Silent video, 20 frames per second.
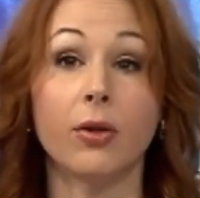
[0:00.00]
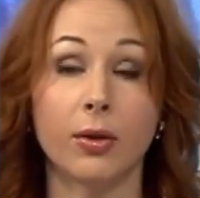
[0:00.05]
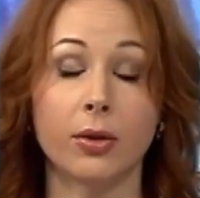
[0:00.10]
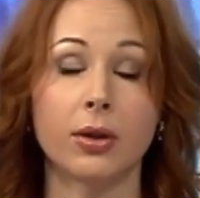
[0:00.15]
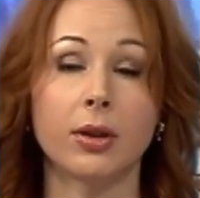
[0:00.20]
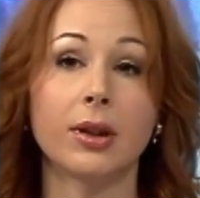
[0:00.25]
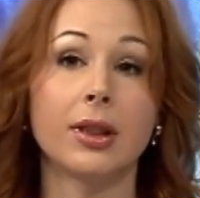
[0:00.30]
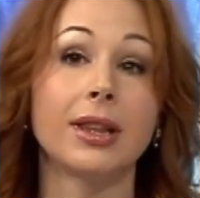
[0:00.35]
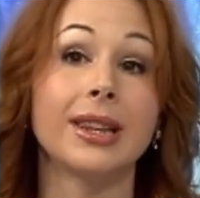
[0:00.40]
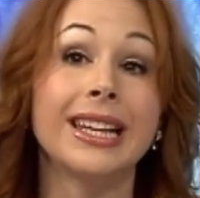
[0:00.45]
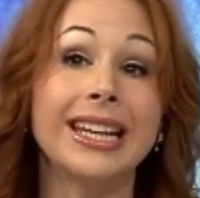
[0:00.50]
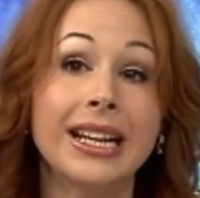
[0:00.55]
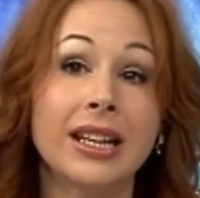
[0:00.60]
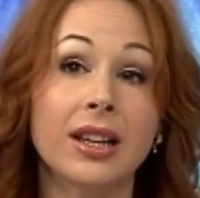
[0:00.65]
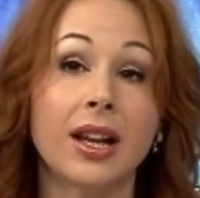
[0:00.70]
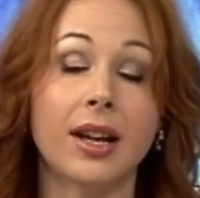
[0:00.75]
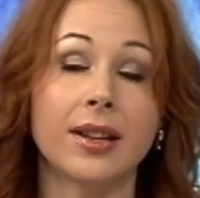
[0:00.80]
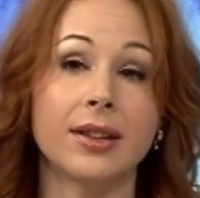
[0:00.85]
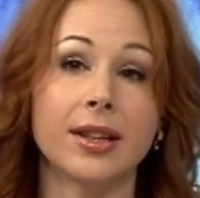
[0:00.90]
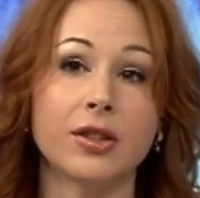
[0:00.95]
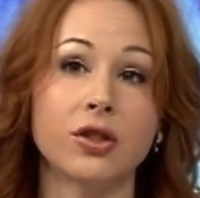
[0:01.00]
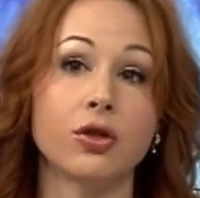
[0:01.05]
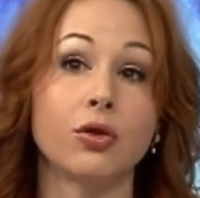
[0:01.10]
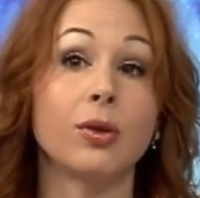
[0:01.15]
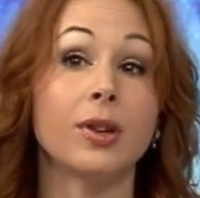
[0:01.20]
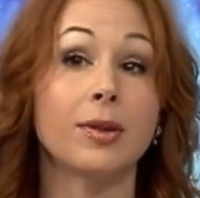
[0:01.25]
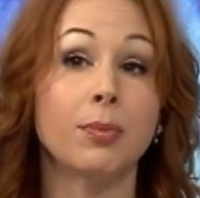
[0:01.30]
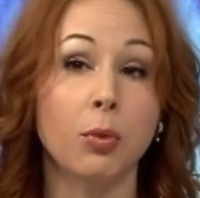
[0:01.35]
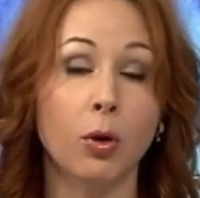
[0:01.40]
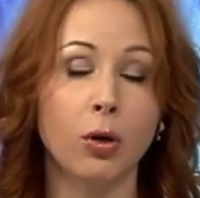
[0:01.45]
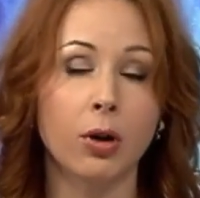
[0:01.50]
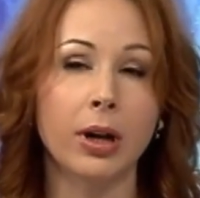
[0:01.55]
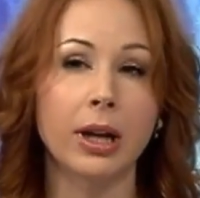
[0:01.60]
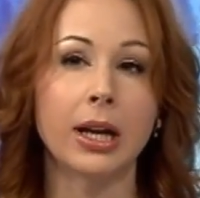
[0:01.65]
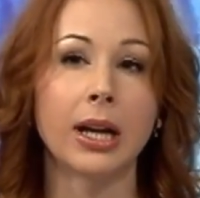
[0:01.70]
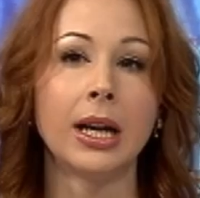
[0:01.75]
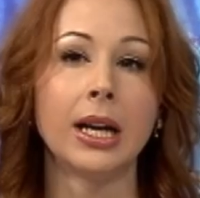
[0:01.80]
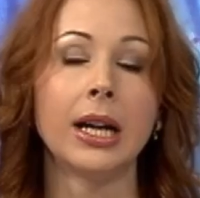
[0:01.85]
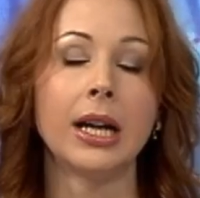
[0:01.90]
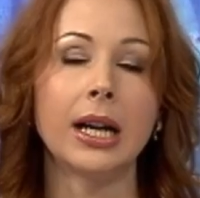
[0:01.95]
legalization, to
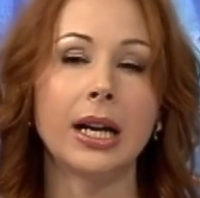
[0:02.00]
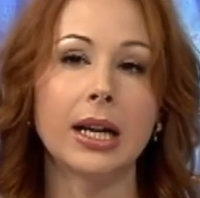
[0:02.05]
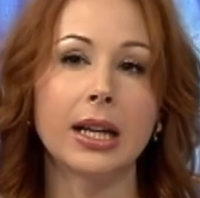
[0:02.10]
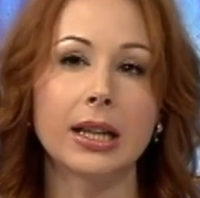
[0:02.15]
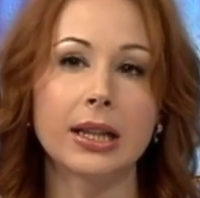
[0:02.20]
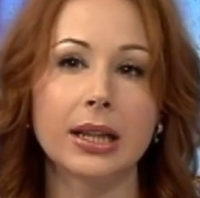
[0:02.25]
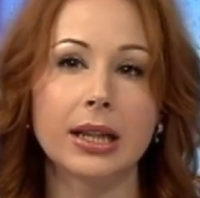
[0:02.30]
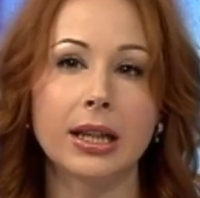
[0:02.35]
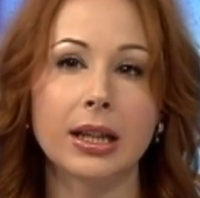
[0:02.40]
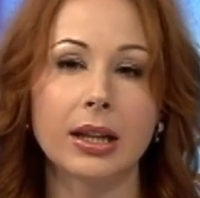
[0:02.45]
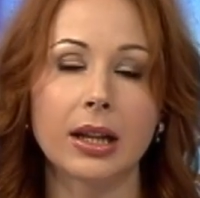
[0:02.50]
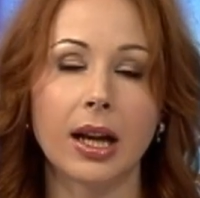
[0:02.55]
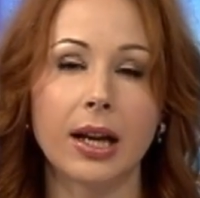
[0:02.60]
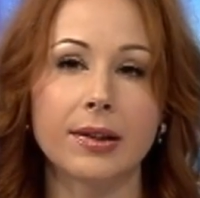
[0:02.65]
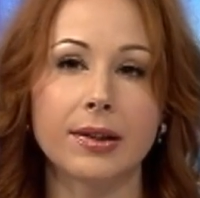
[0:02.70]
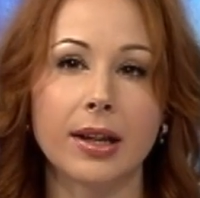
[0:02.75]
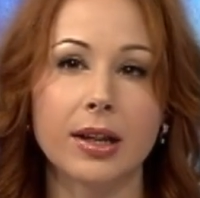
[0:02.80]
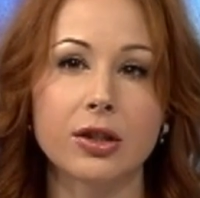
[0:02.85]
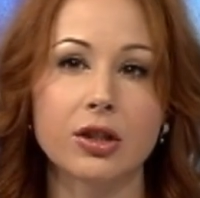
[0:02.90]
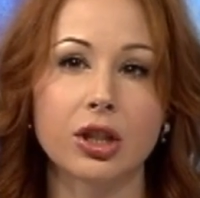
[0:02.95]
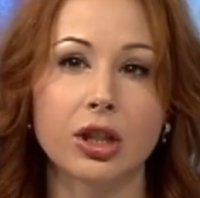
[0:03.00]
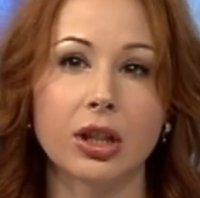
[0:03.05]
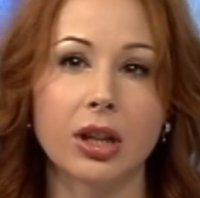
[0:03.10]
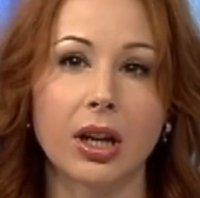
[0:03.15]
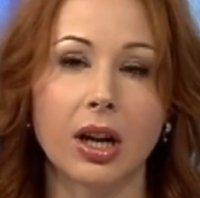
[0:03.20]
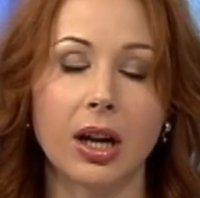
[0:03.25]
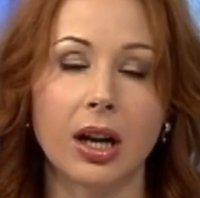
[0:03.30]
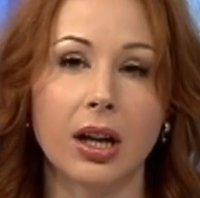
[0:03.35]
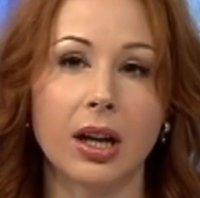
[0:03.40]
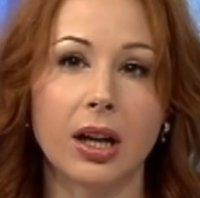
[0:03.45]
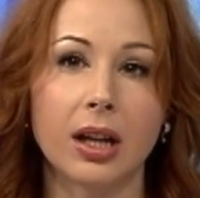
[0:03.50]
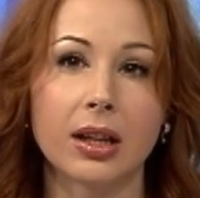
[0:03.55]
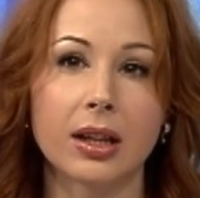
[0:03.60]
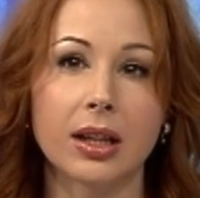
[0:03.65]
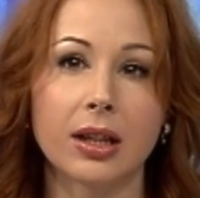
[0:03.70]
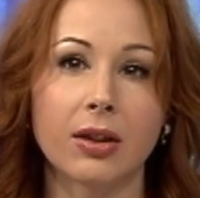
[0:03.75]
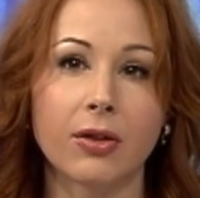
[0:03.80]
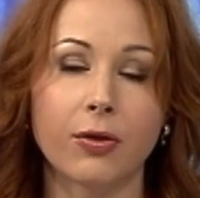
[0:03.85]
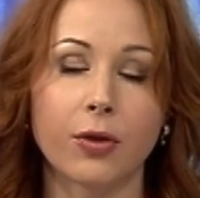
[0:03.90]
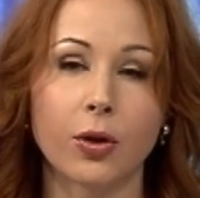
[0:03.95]
exploring legalization a
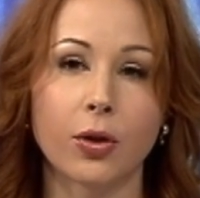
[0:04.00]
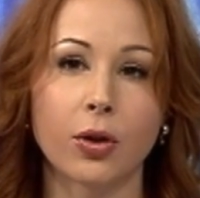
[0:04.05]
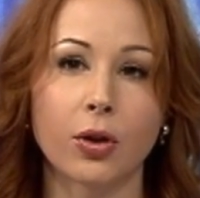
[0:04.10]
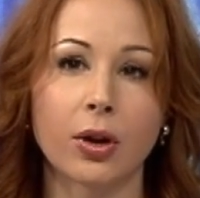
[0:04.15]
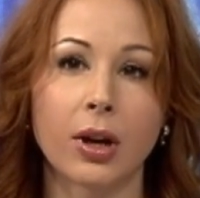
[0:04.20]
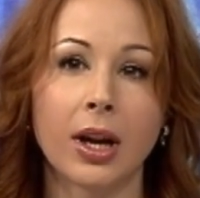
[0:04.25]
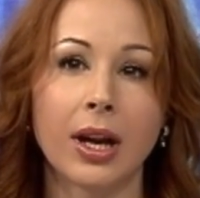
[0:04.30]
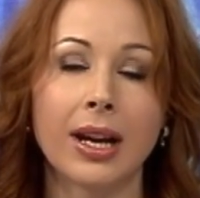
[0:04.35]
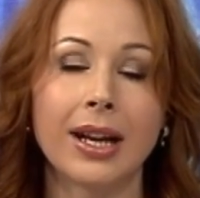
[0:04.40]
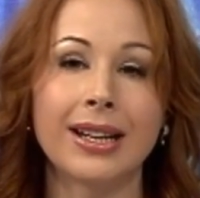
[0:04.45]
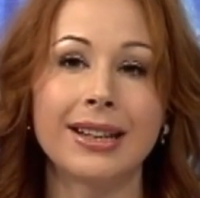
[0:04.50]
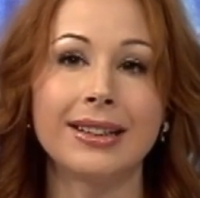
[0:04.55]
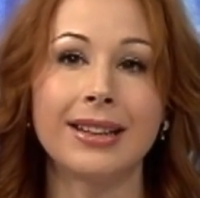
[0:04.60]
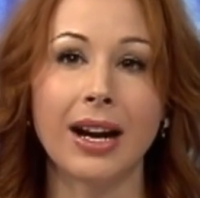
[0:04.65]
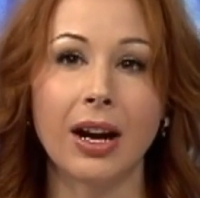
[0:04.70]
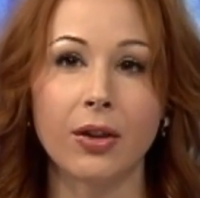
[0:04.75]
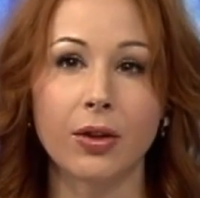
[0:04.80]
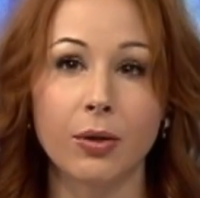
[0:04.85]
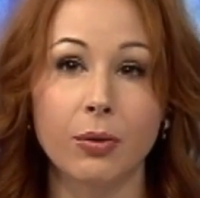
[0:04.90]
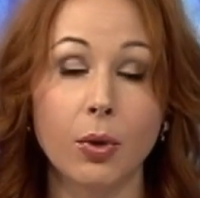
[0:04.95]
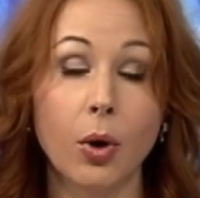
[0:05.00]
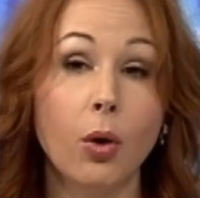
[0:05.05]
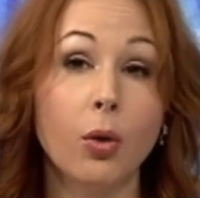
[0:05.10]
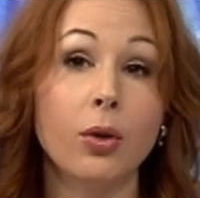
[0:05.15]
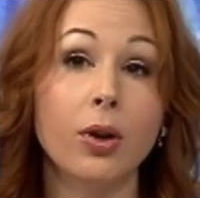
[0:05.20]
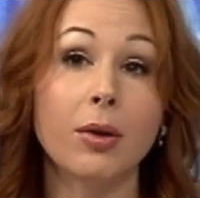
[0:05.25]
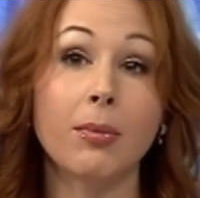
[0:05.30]
little further down the road.